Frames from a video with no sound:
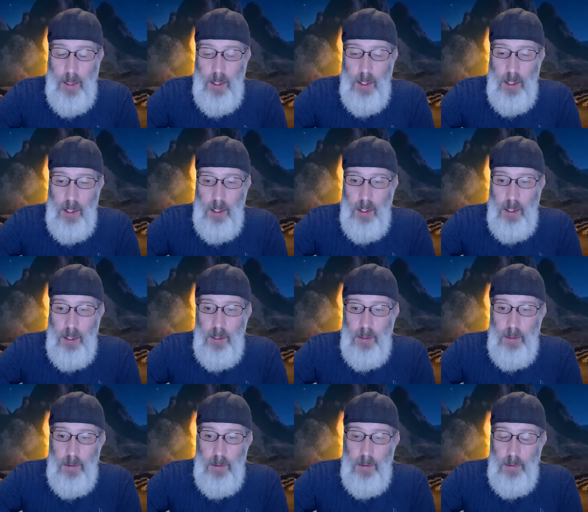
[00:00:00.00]

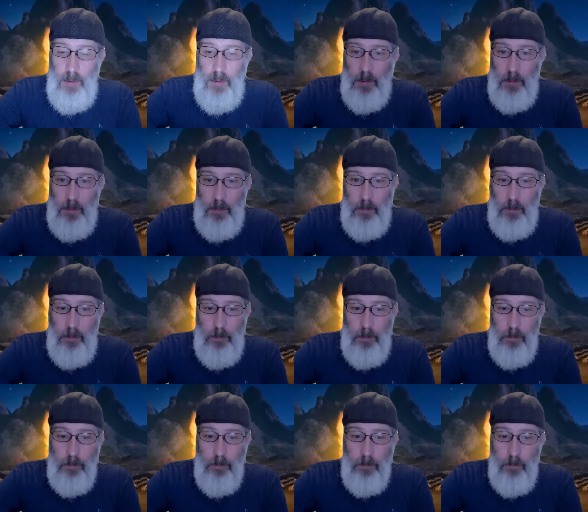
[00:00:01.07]

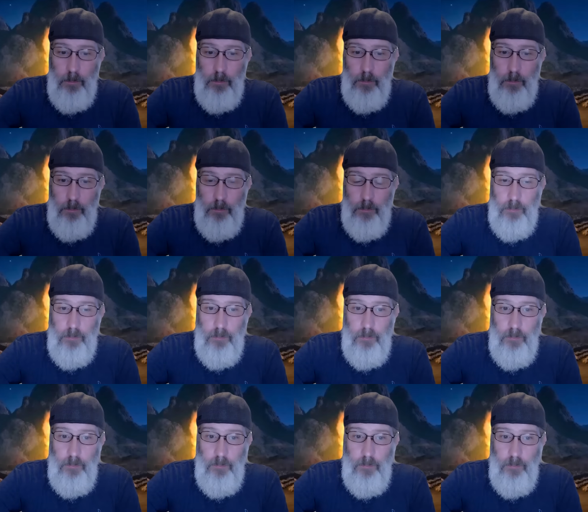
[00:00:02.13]
(silence)